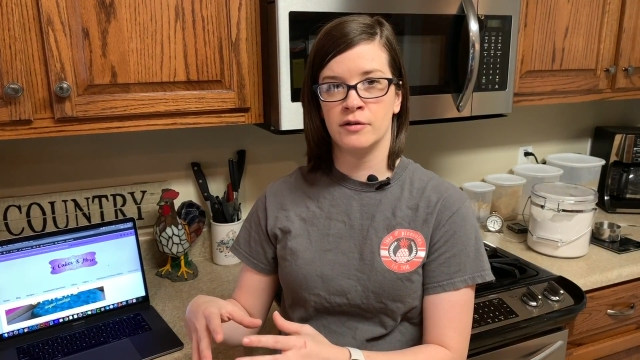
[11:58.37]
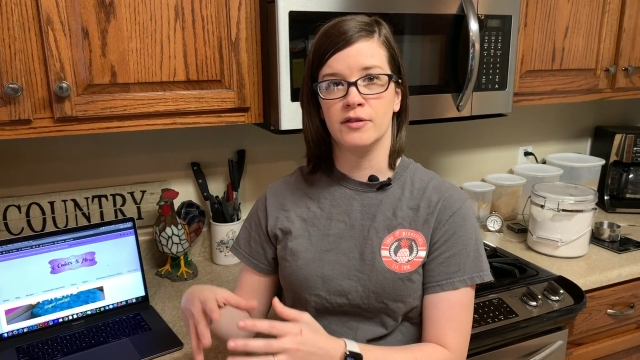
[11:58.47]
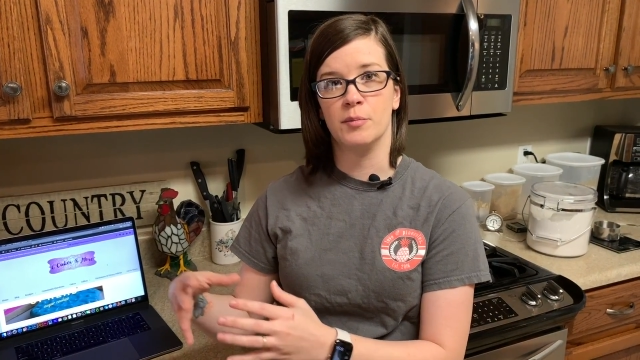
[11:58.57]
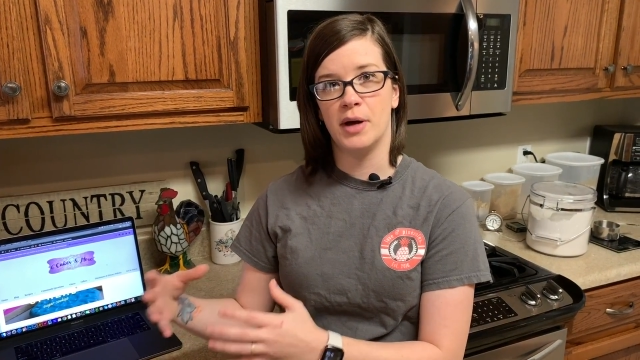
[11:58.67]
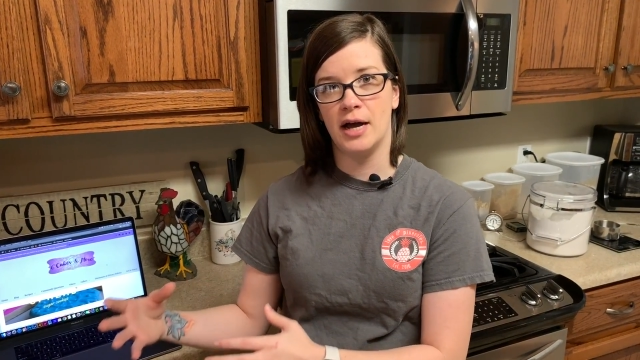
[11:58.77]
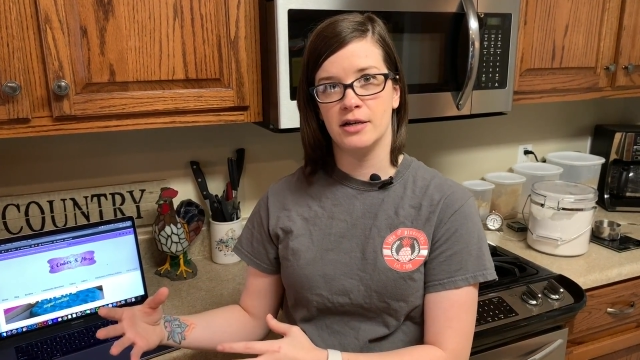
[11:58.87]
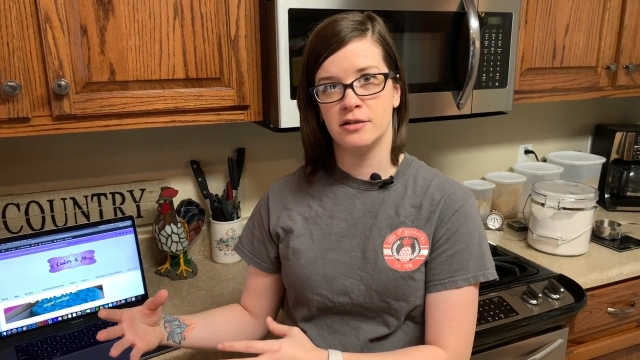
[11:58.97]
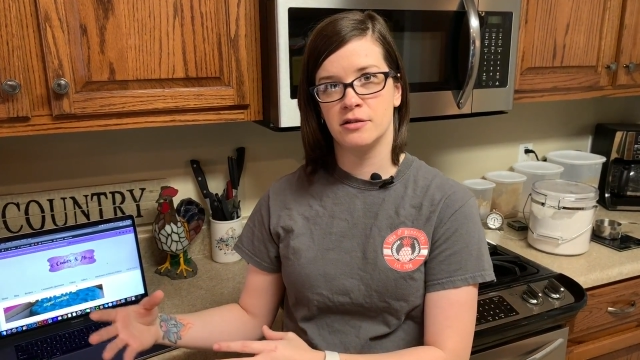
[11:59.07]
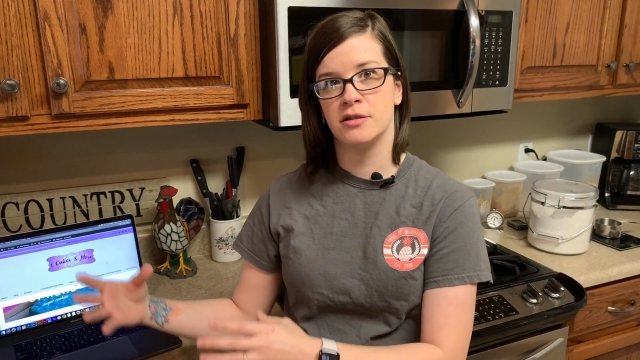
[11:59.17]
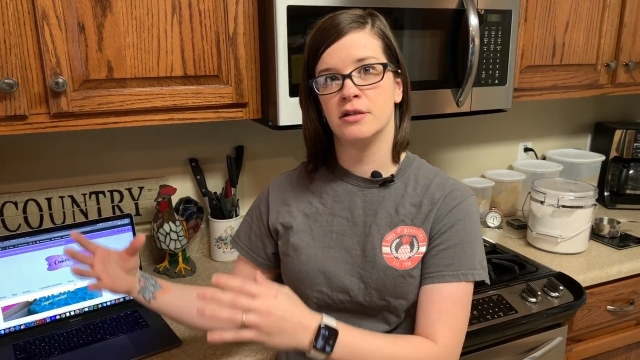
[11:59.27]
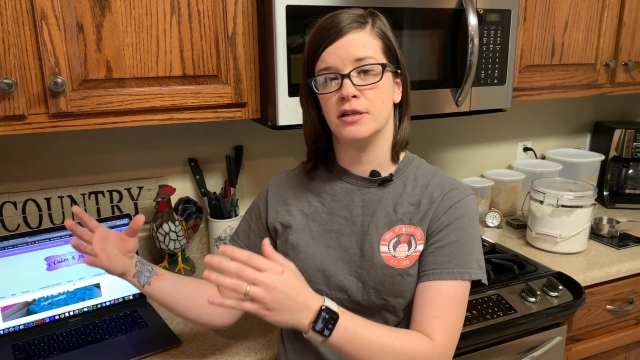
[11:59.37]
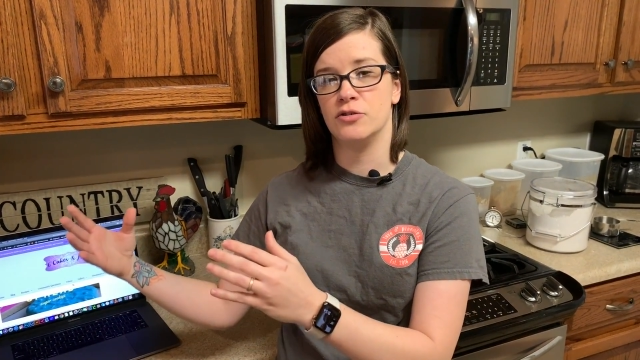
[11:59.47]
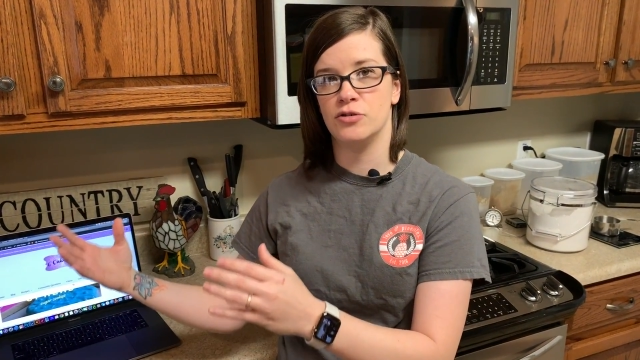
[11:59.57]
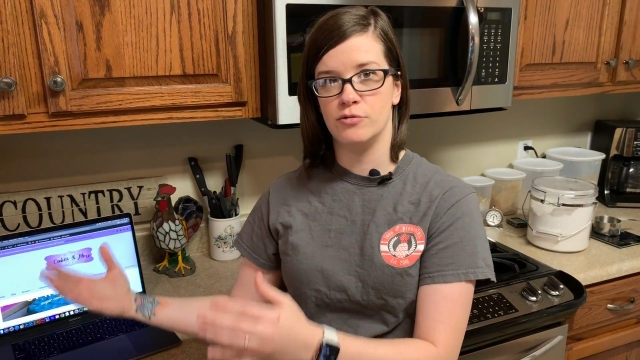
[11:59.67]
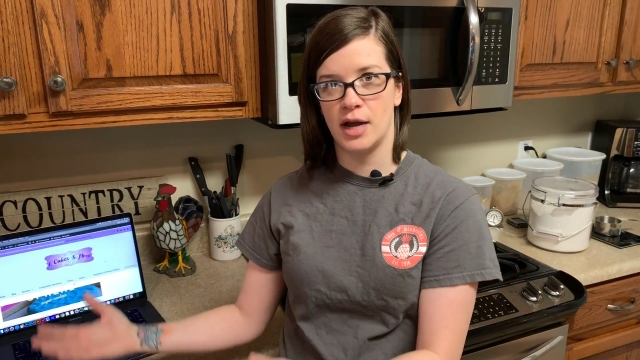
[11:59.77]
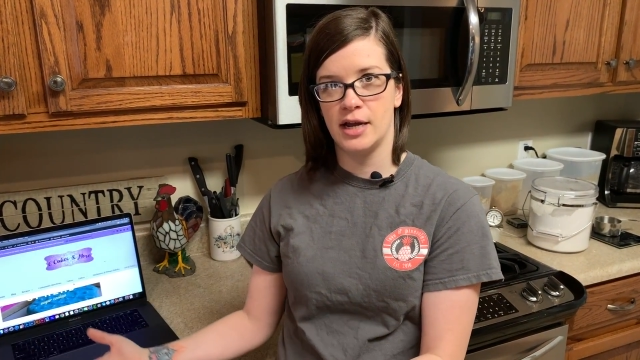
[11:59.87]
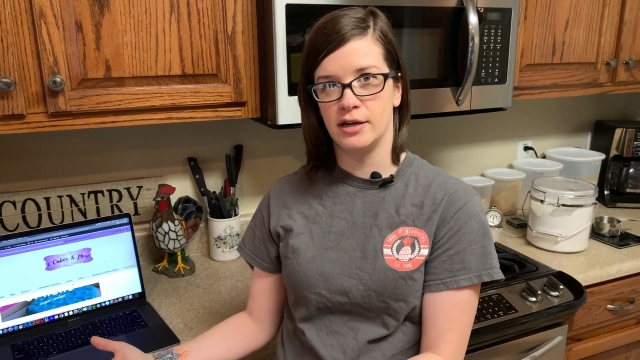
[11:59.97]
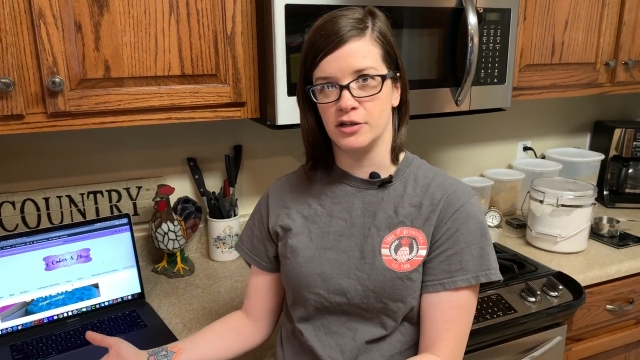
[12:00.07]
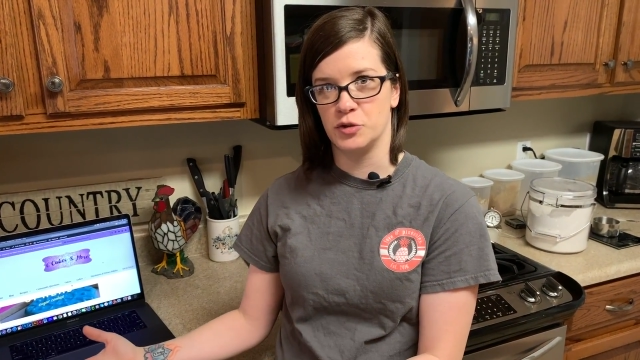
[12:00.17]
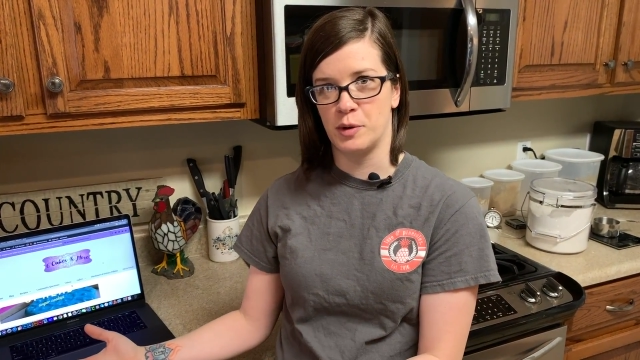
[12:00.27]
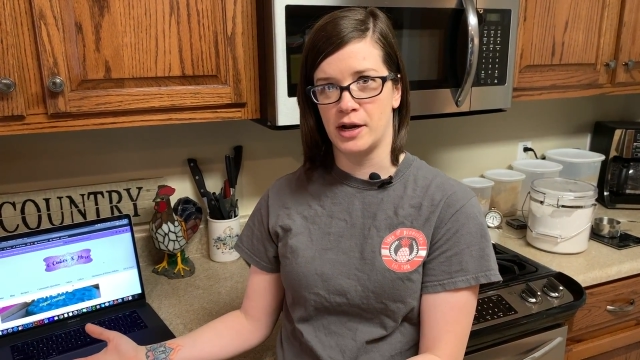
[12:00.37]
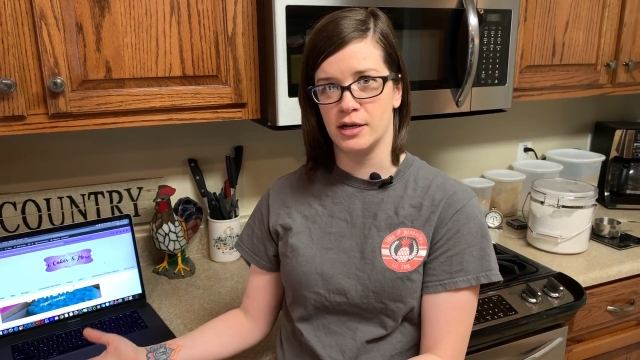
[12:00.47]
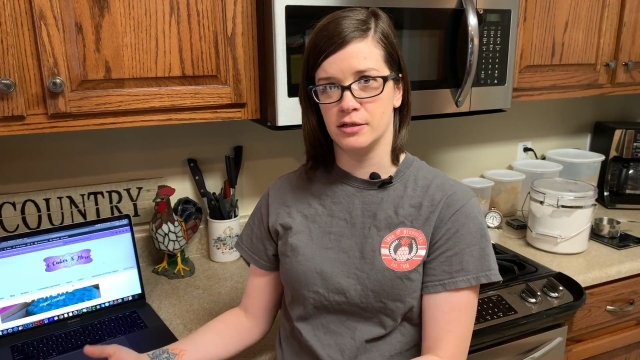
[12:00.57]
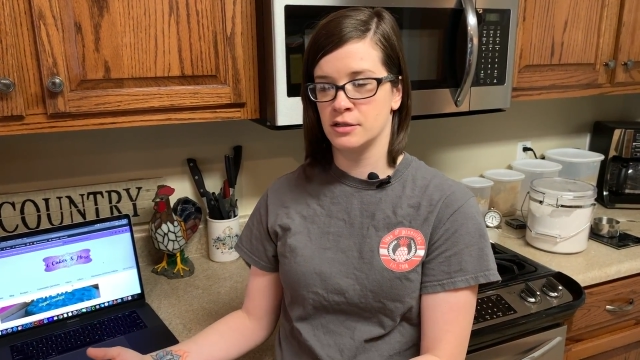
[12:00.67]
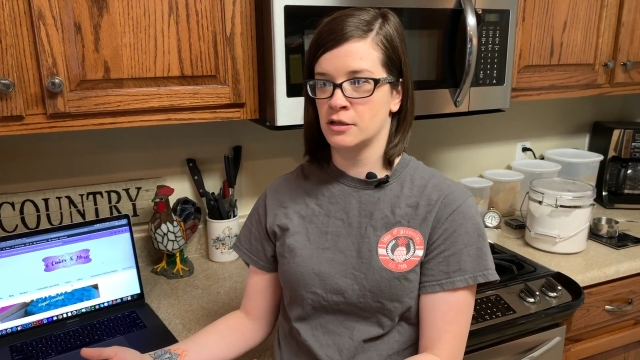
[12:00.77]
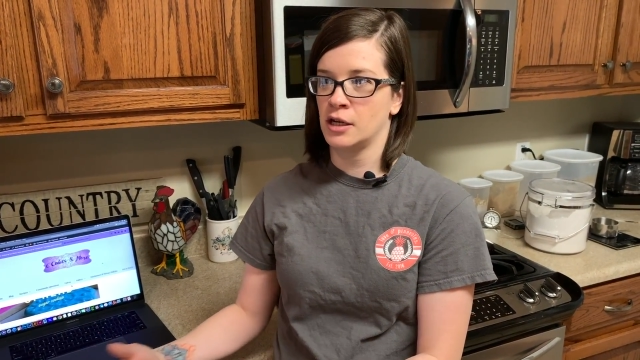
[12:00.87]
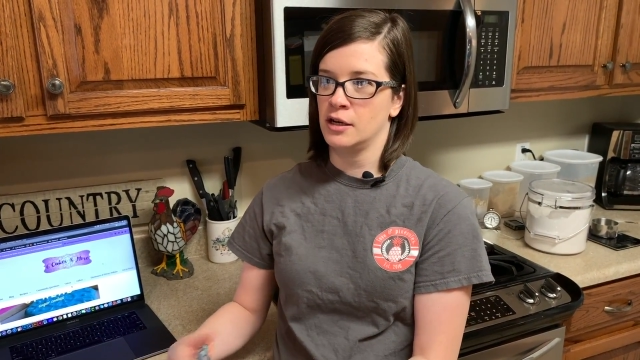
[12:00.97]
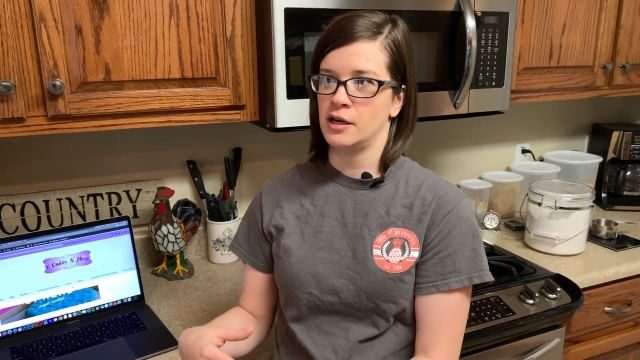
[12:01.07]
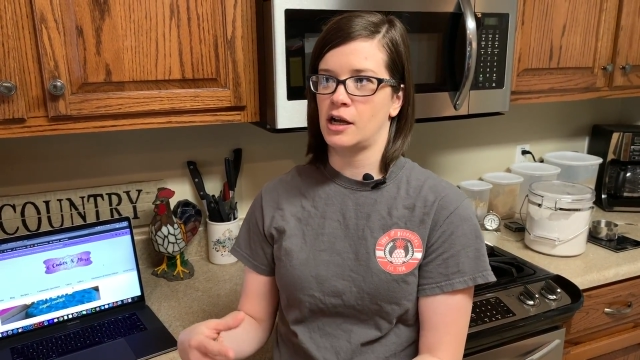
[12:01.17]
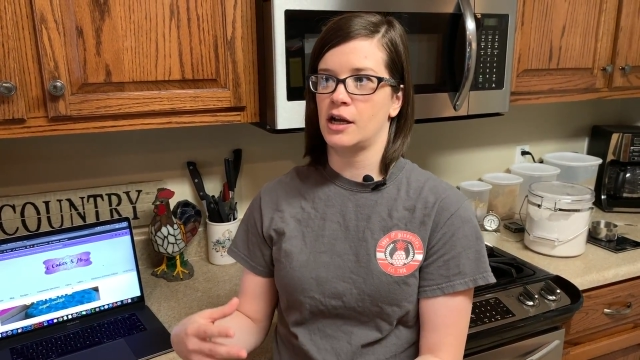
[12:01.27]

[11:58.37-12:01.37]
the best in 2 8-inch pans. Now